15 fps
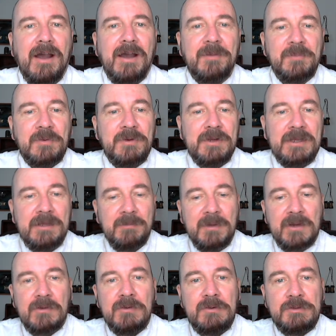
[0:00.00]
I'm going to get
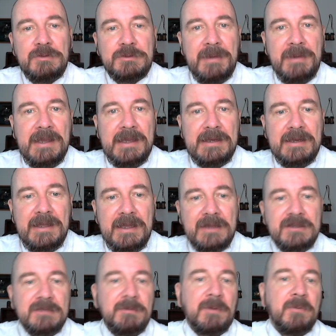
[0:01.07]
my crew to pan
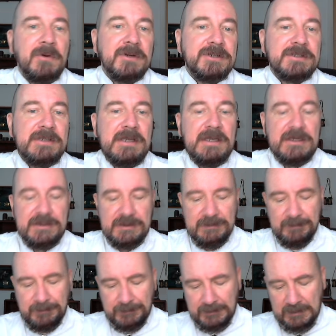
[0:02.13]
down to my
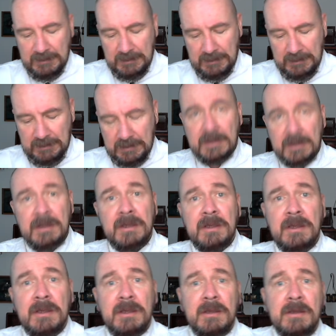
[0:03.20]
workstation.
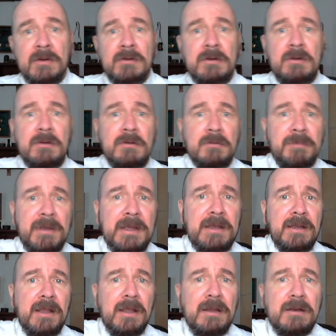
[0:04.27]
Crew,
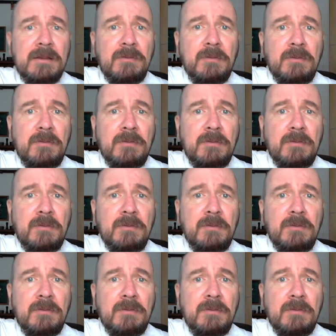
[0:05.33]
pan down to the